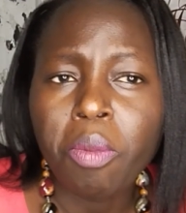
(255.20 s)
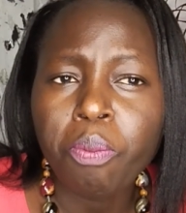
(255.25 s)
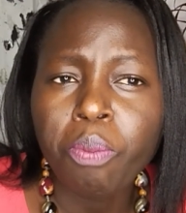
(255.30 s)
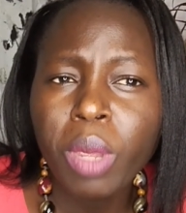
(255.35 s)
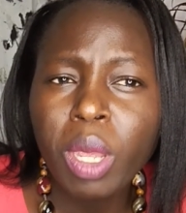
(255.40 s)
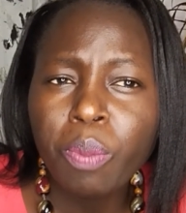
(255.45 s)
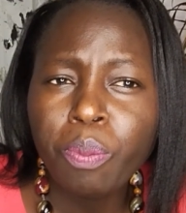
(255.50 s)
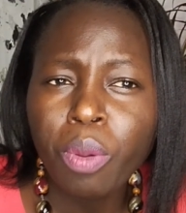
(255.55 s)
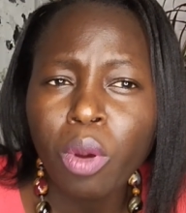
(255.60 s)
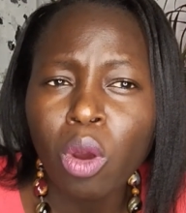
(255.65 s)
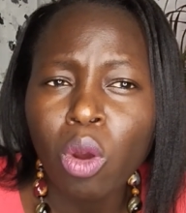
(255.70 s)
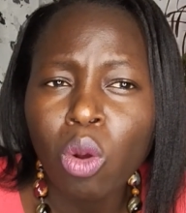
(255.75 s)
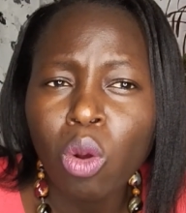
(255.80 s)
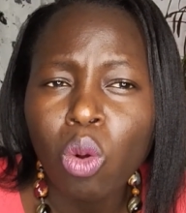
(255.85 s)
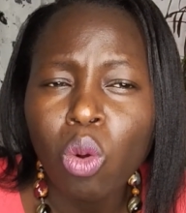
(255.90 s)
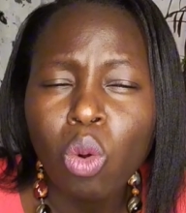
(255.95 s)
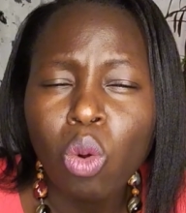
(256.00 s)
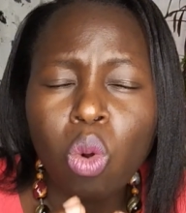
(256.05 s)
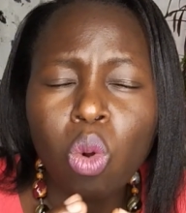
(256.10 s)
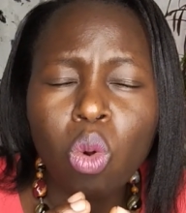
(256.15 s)

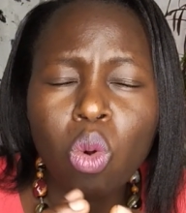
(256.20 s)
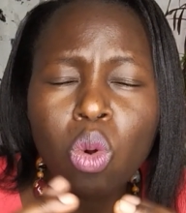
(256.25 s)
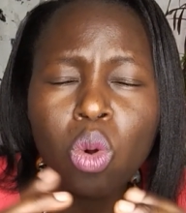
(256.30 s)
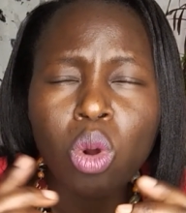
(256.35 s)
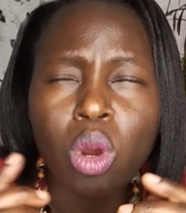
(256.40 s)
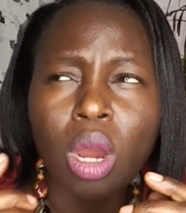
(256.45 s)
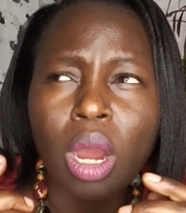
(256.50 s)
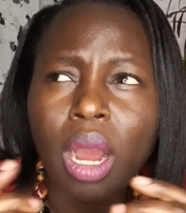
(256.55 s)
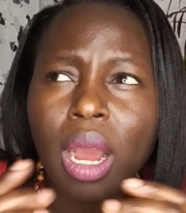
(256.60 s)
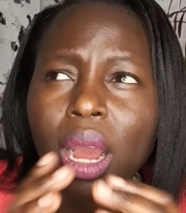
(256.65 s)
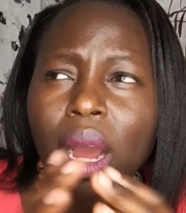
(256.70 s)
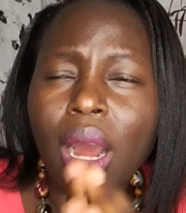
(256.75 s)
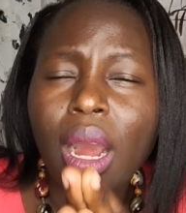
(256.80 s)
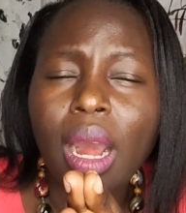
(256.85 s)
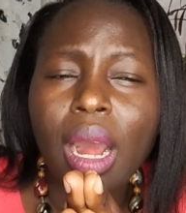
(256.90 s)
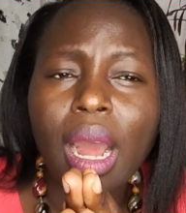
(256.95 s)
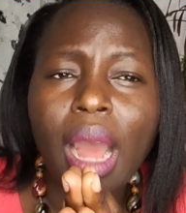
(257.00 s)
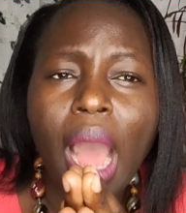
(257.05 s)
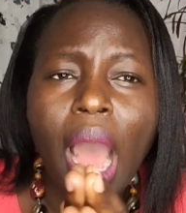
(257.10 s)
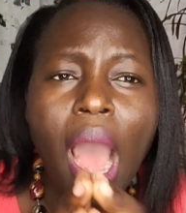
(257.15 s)
People who
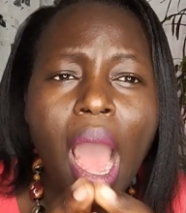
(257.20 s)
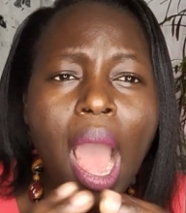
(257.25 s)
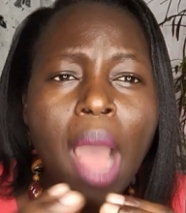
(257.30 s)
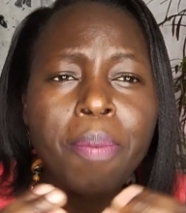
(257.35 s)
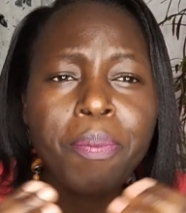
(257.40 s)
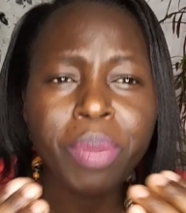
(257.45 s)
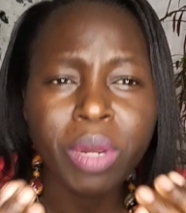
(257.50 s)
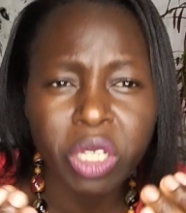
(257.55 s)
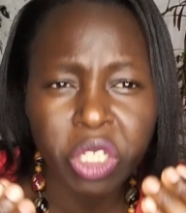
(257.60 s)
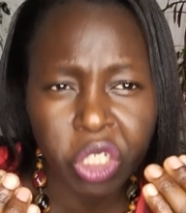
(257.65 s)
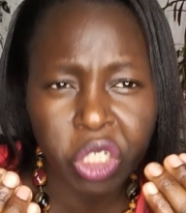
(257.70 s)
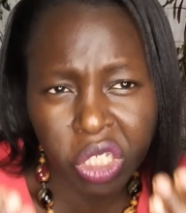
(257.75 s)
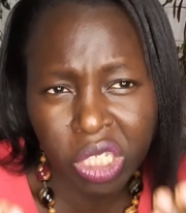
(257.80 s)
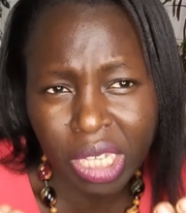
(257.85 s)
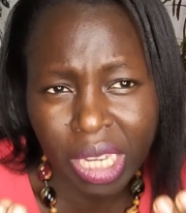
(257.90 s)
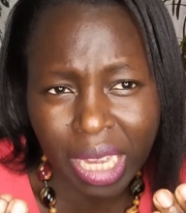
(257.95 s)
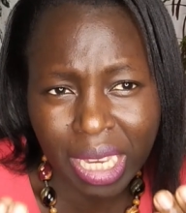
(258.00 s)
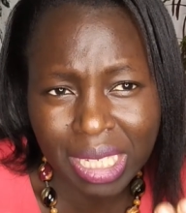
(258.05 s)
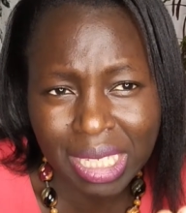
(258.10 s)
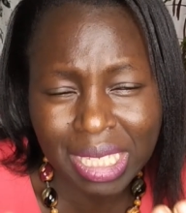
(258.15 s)

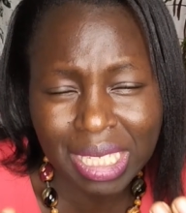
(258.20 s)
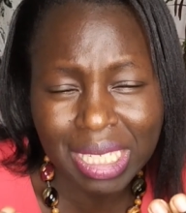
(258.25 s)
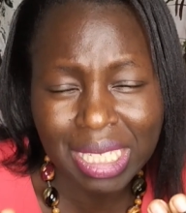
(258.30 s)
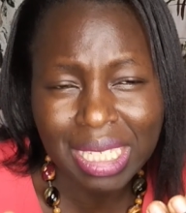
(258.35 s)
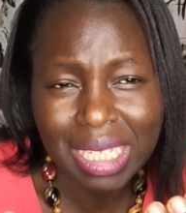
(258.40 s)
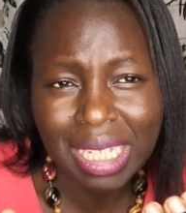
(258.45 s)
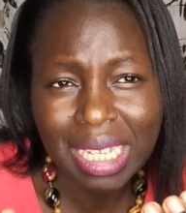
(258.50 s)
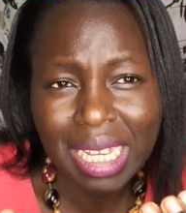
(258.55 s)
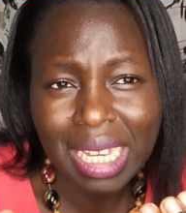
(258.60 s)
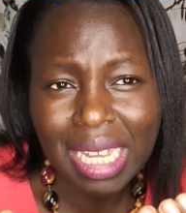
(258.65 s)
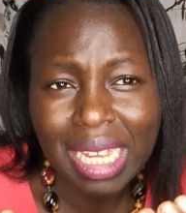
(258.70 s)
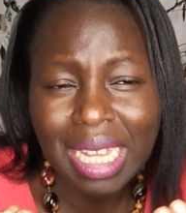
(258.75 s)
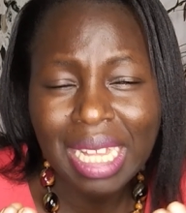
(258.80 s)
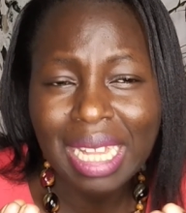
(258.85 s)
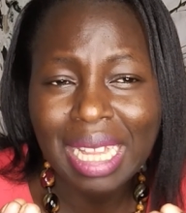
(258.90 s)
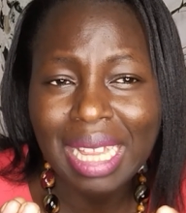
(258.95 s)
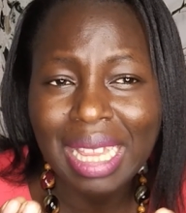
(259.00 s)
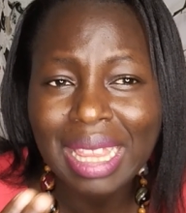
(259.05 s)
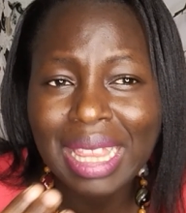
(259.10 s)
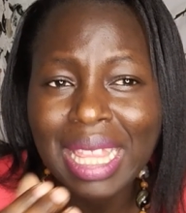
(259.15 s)
appreciate
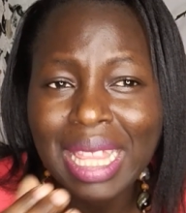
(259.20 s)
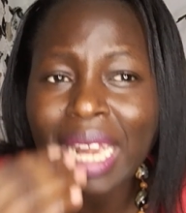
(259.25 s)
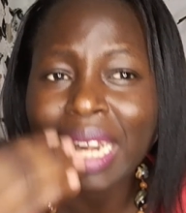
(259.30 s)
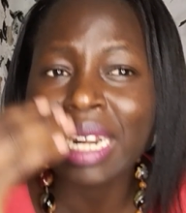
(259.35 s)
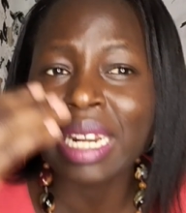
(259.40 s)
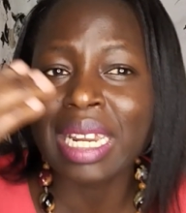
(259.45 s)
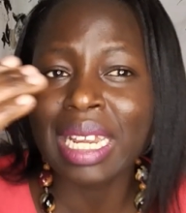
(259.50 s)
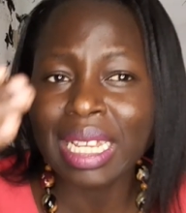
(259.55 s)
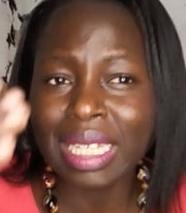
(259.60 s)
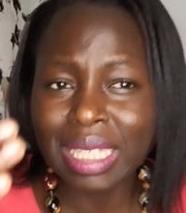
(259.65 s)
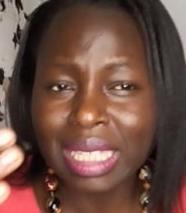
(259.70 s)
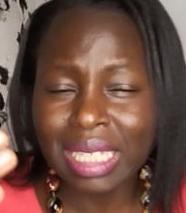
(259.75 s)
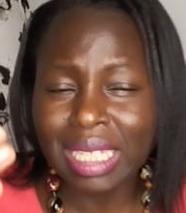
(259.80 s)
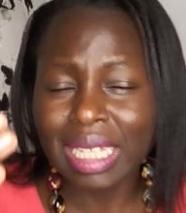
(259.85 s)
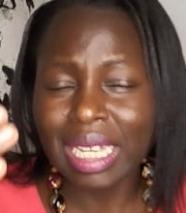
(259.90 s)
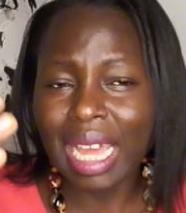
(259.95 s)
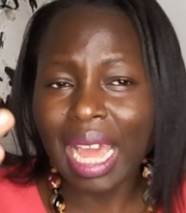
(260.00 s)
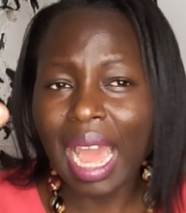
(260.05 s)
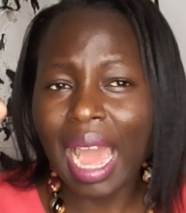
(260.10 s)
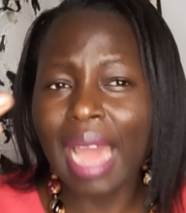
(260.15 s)
the risk
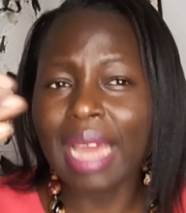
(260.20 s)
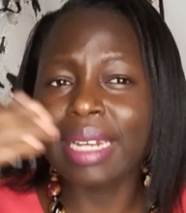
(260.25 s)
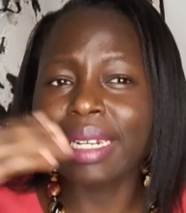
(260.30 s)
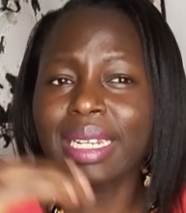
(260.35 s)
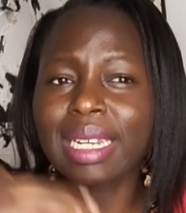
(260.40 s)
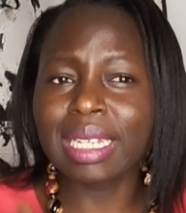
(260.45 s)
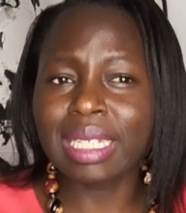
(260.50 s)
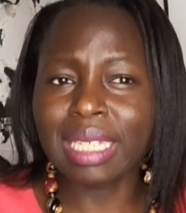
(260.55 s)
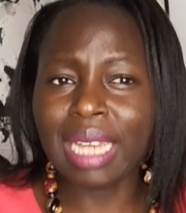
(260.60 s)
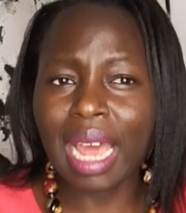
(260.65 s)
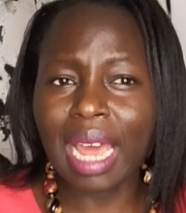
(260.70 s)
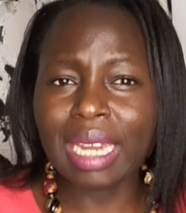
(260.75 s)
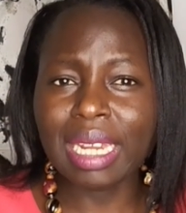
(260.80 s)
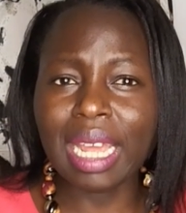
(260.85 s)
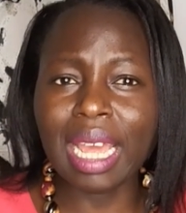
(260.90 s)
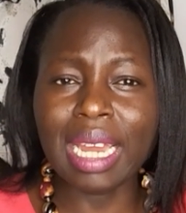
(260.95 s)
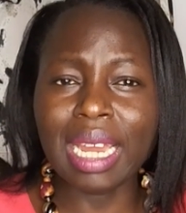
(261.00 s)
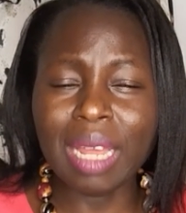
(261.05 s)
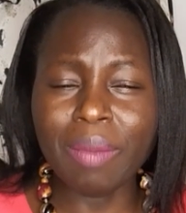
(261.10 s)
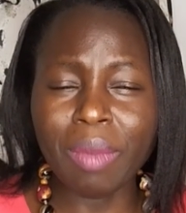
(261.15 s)
and return
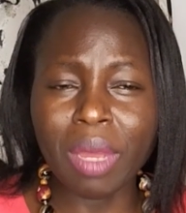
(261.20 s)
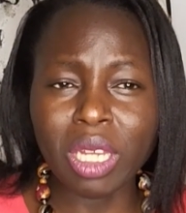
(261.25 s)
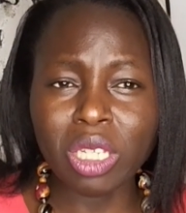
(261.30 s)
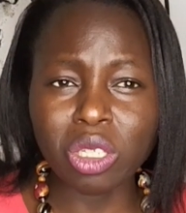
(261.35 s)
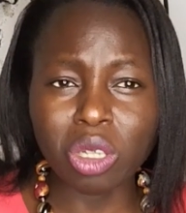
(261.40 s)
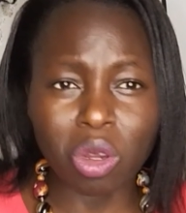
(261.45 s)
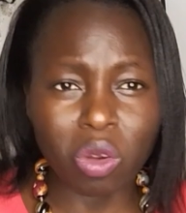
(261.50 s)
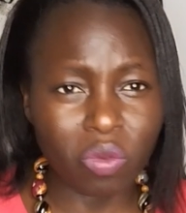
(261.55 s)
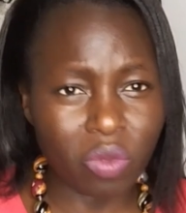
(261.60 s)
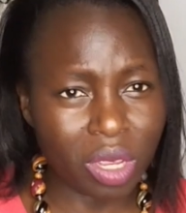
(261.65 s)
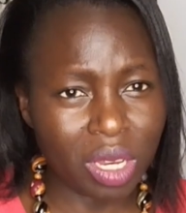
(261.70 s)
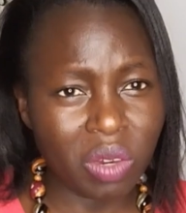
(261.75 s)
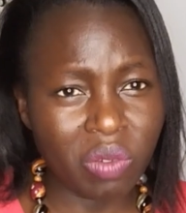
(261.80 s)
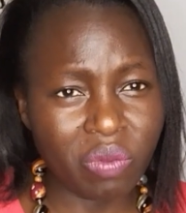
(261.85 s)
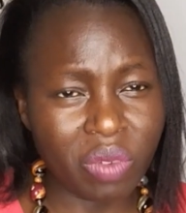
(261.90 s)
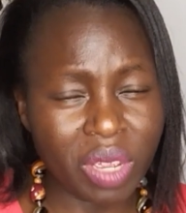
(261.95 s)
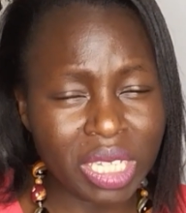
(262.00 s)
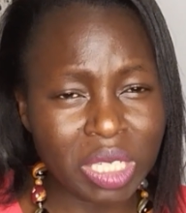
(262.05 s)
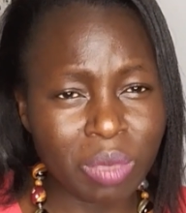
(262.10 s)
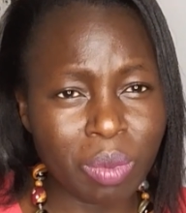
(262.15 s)
element of
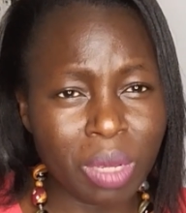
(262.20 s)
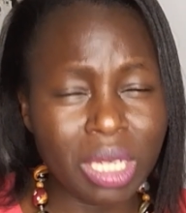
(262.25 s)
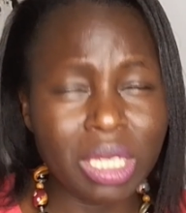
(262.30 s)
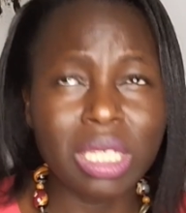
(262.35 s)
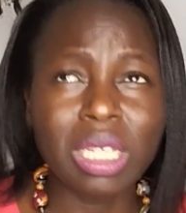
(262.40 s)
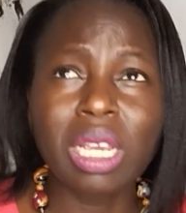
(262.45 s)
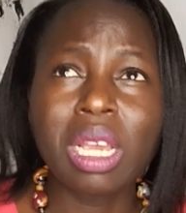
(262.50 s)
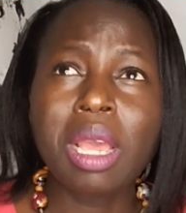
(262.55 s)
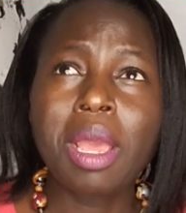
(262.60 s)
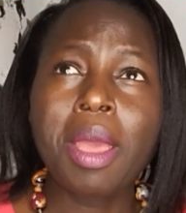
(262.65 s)
investment.